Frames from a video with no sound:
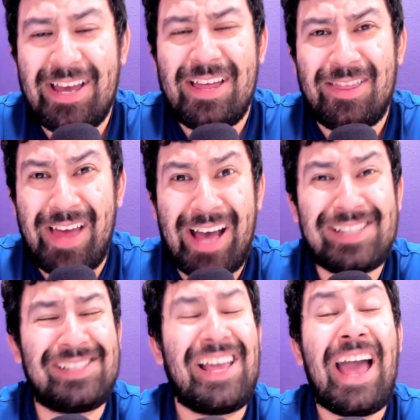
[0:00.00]

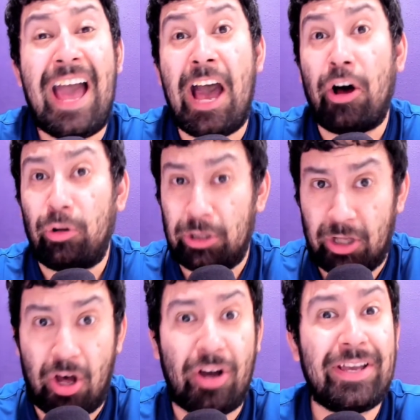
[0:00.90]
That's how
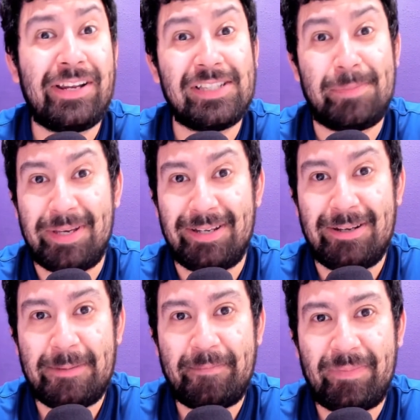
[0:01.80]
long it has been
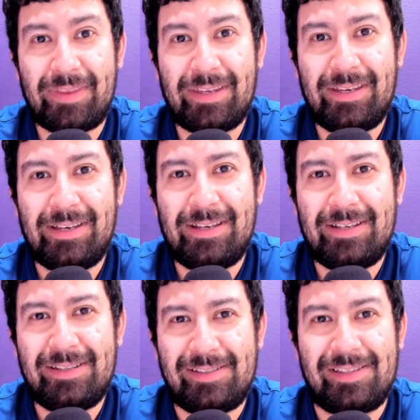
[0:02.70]

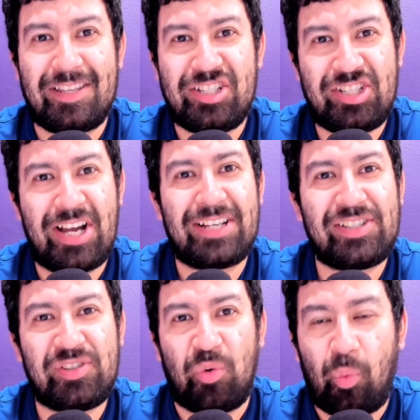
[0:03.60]
since the
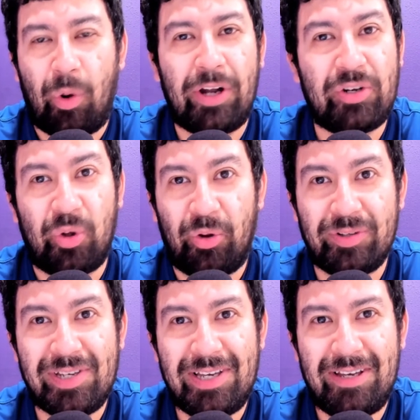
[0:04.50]
Czechs won
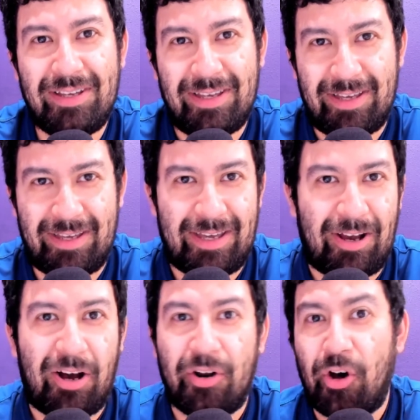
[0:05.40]
gold
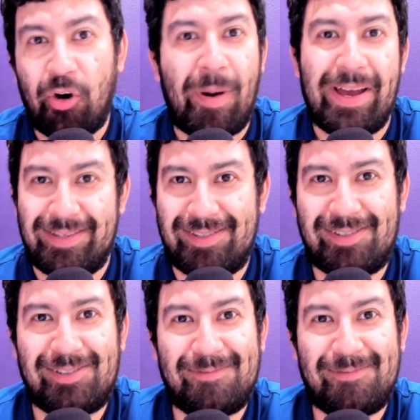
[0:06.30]
on home ice.